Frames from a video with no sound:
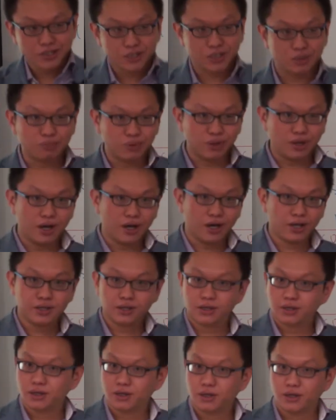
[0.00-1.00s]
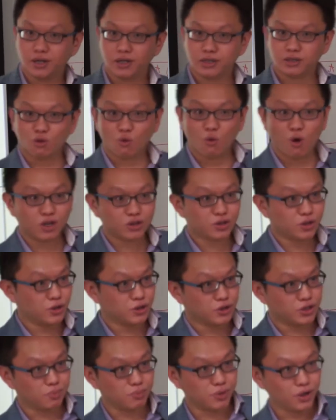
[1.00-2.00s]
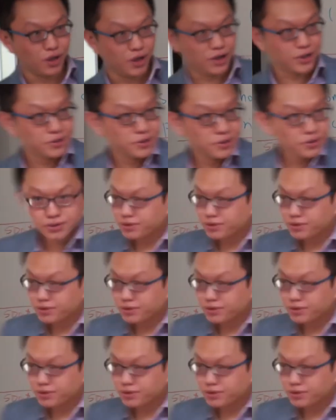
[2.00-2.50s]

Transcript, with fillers: supply and water supply,